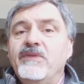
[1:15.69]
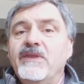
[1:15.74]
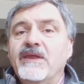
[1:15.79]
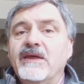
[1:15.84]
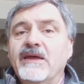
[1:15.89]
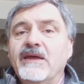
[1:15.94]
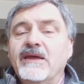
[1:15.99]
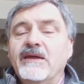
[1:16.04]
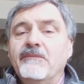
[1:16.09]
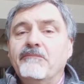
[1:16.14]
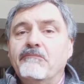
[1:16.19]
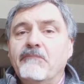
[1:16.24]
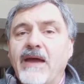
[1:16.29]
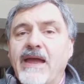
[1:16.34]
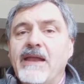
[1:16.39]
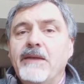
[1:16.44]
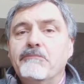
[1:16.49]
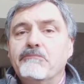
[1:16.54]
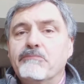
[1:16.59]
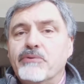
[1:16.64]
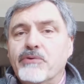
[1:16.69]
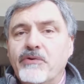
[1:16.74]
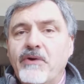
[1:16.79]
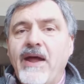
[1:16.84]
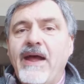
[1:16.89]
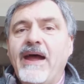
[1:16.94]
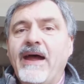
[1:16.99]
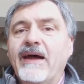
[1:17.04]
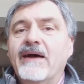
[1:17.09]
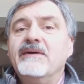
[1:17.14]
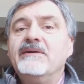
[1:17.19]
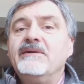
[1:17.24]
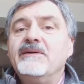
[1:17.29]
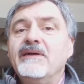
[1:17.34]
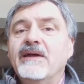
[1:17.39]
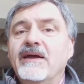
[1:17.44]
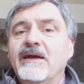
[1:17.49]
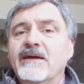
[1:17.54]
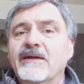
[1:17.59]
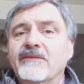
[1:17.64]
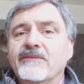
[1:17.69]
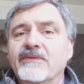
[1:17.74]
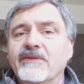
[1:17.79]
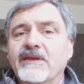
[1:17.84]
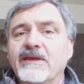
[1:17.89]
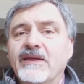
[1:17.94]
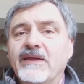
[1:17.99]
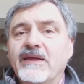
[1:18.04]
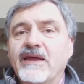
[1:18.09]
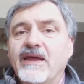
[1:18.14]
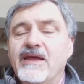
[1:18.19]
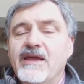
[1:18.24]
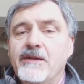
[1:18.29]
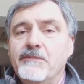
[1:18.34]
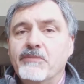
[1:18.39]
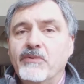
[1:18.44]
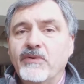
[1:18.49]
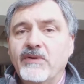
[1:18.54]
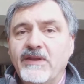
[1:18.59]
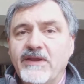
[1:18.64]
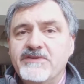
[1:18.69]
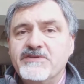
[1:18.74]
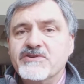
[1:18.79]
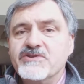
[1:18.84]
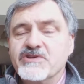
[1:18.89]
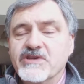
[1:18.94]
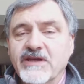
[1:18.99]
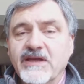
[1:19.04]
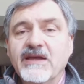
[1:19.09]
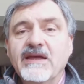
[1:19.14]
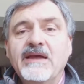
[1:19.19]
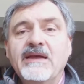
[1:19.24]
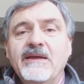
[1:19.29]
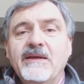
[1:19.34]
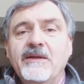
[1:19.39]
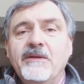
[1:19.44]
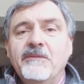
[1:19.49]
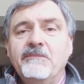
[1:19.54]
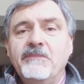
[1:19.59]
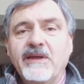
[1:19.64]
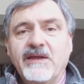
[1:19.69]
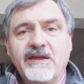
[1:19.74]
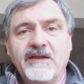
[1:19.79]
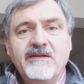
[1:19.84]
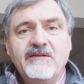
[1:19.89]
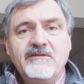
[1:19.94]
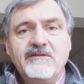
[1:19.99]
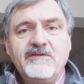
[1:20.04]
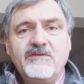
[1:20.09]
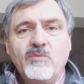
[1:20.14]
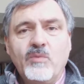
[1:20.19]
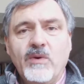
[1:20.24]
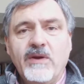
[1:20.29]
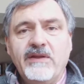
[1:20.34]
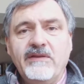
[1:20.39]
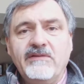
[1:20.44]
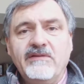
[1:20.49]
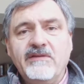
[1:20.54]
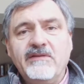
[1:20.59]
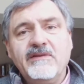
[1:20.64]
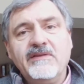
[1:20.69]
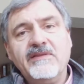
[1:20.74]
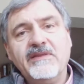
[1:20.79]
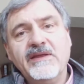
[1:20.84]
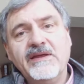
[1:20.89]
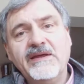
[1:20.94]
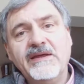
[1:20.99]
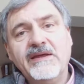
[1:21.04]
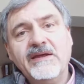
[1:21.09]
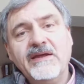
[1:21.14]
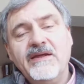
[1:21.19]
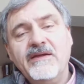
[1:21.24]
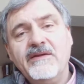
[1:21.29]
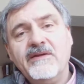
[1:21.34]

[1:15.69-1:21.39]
the main prayer in the Hebrew liturgy begins with the